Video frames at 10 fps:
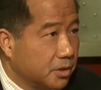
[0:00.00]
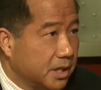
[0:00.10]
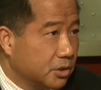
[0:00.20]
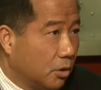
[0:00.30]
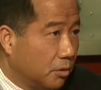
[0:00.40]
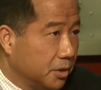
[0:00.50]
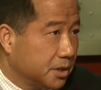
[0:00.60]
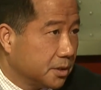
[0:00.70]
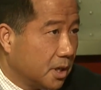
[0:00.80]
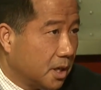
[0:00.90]
that's
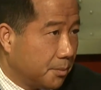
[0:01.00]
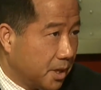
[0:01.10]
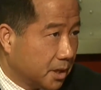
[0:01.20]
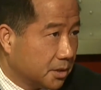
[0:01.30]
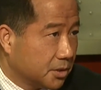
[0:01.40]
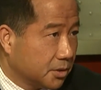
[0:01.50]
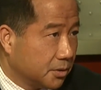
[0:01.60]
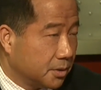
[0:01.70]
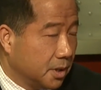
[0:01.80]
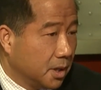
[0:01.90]
always uh, my concern.